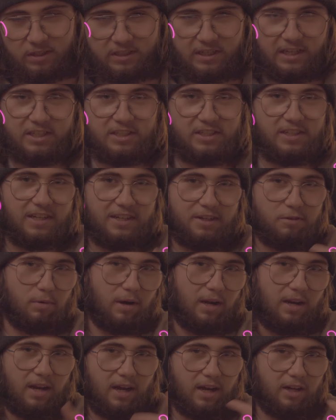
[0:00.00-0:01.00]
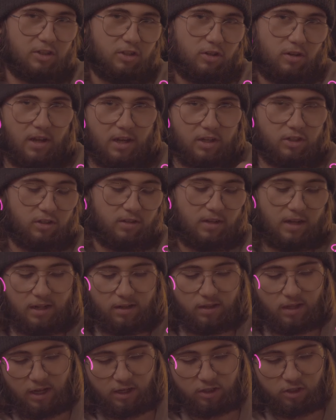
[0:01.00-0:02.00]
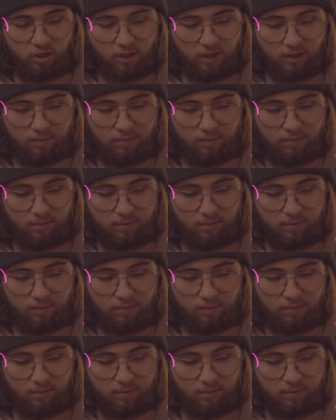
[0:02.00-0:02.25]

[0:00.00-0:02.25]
As x is getting larger, not larger.